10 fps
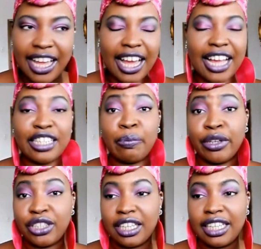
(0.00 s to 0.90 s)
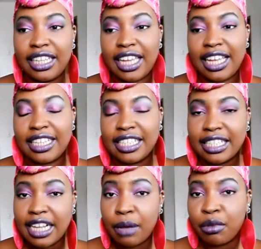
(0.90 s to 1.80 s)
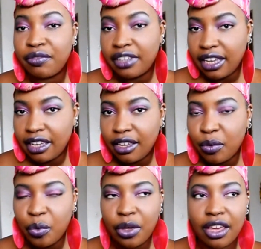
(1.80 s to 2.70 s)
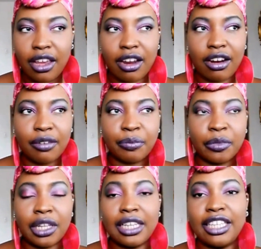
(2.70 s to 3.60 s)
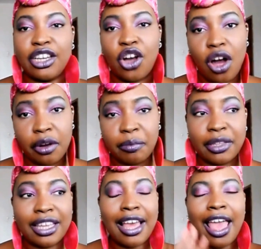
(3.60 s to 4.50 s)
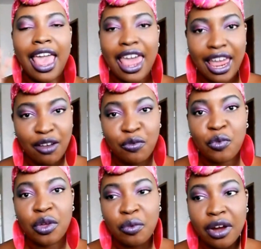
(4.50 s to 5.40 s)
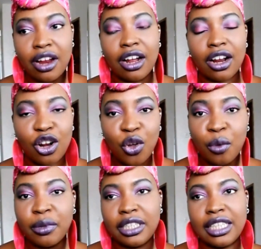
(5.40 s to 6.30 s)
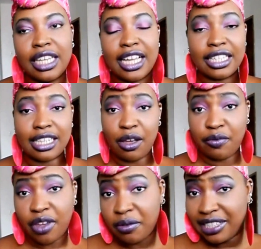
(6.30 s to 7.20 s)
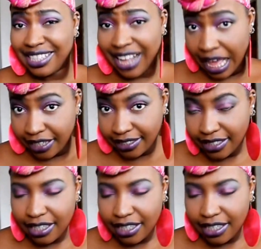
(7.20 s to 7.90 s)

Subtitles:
especially in this time of day where the economy everywhere globally is very tight.